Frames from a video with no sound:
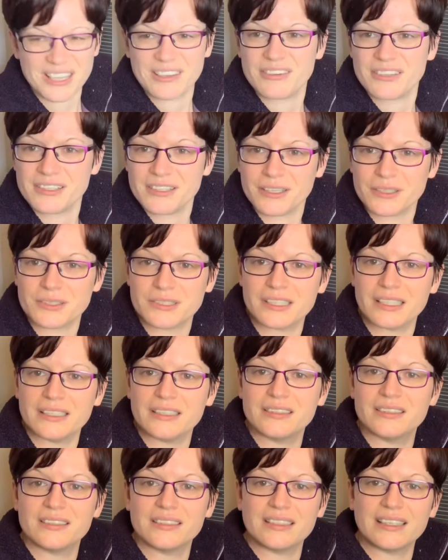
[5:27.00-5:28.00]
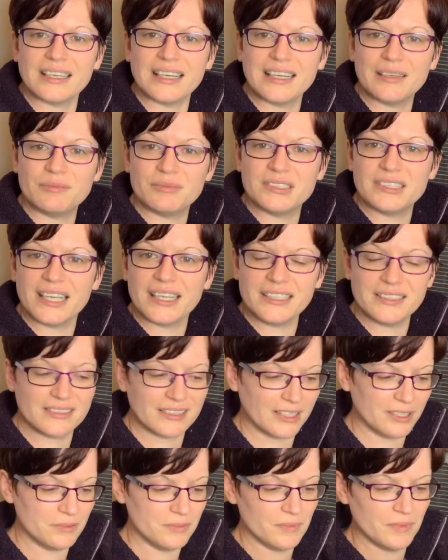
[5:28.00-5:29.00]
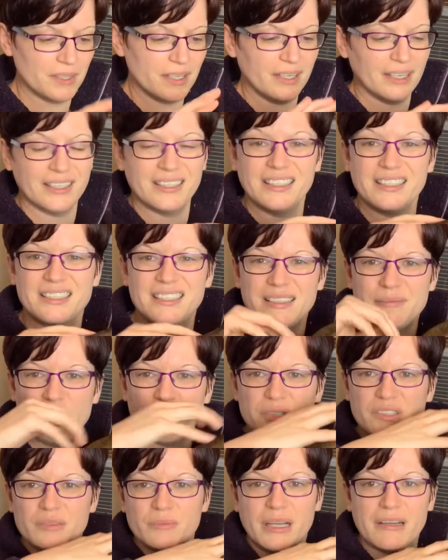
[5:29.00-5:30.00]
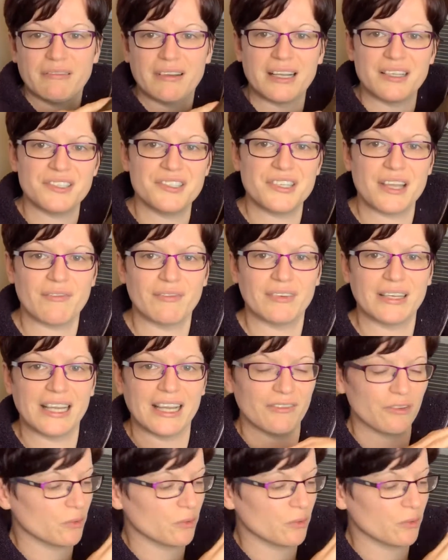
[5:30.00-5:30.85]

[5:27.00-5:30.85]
if you notice, Tato, and actually most of my rats, generally have